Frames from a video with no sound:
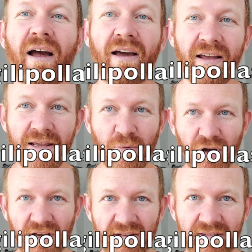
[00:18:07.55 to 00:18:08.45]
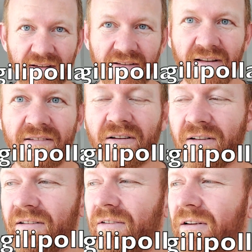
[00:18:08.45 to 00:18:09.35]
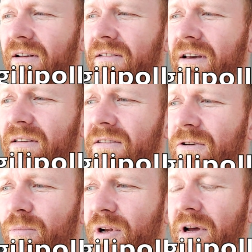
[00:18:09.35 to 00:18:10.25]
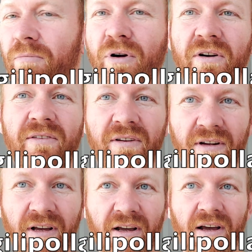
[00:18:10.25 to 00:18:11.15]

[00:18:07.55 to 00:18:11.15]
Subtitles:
Gilipollas is an insult. It's a stupid person.